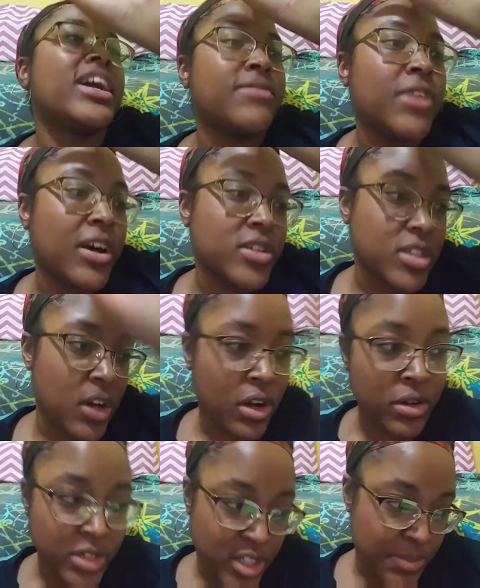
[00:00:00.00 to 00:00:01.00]
of lost all
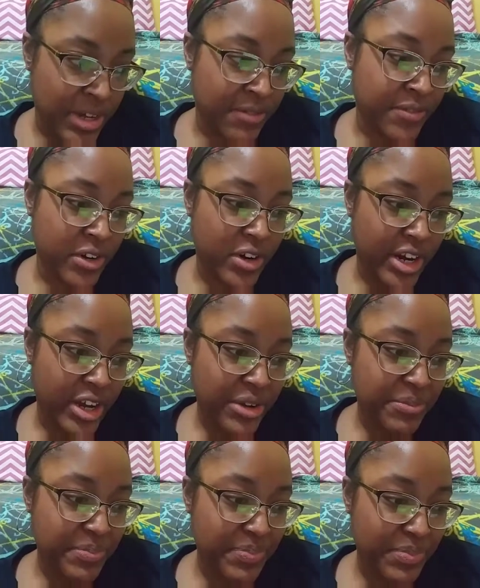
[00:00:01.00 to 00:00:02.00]
respect for Craig.
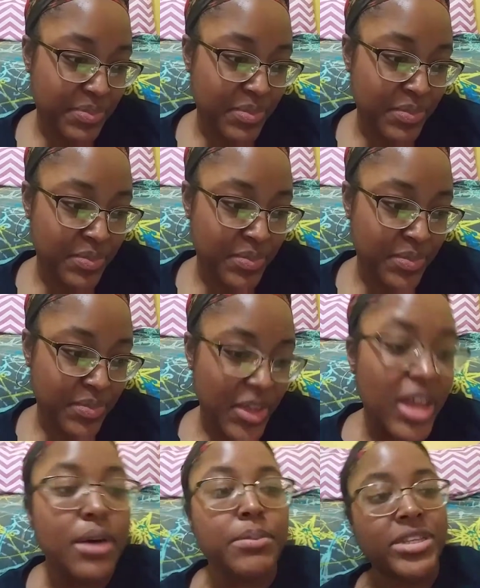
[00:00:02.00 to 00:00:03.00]

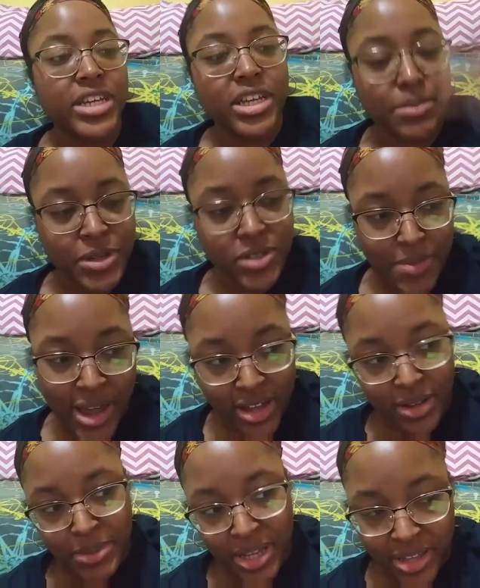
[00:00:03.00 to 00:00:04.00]
But then he built it back
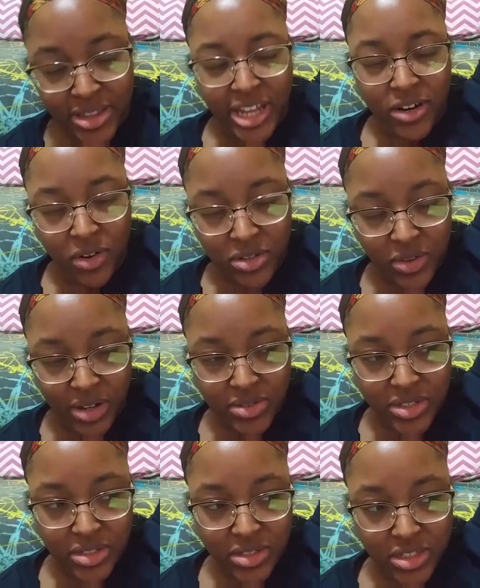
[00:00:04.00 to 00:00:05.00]
up again later on throughout
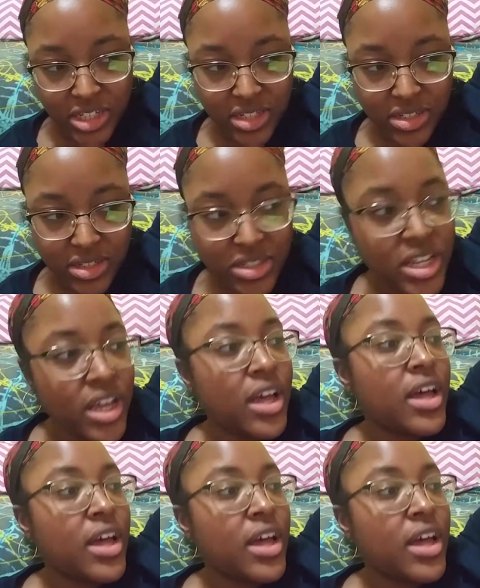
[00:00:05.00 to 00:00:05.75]
the seasons.